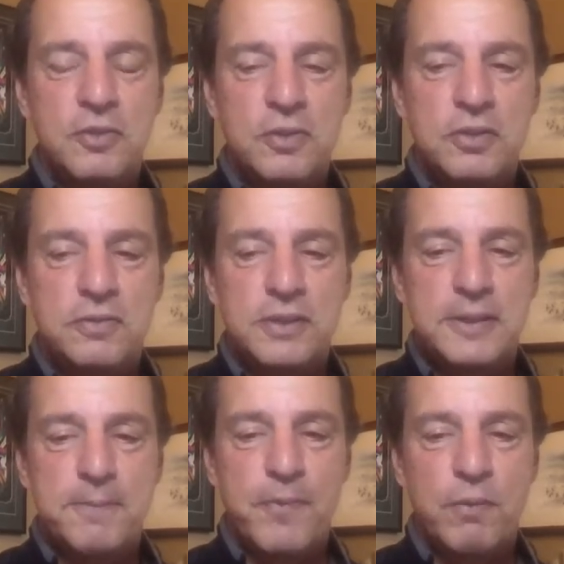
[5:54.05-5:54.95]

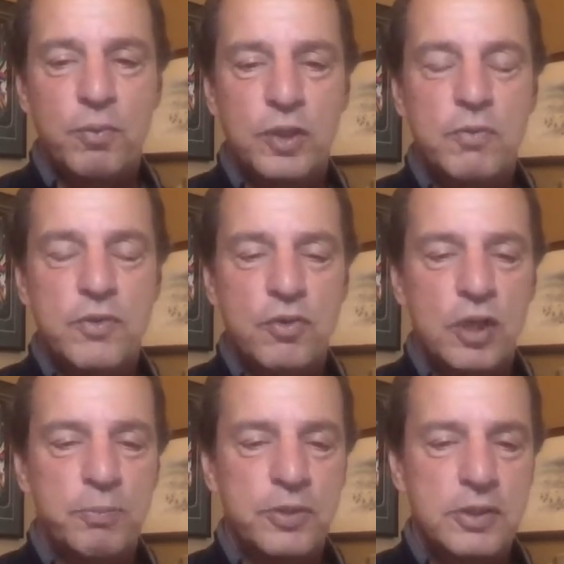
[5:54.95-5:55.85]
or worked with
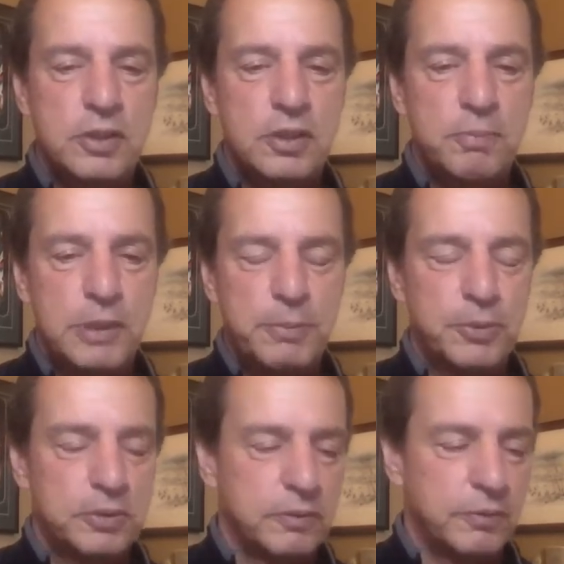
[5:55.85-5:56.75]
corporate people,